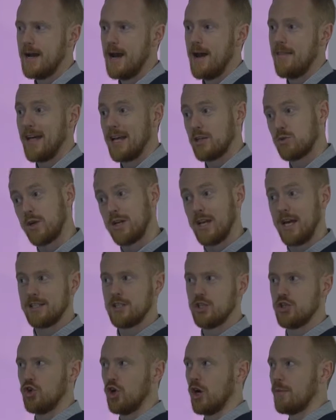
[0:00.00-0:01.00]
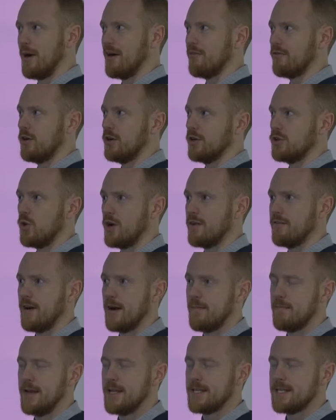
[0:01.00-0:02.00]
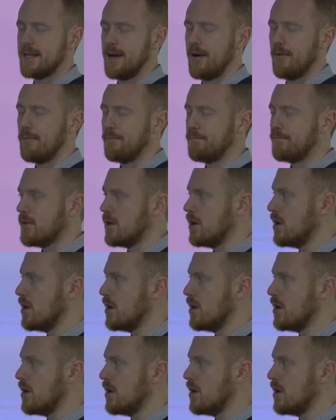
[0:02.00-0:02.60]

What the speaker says: And that's what I'd like to talk about for 25 minutes now.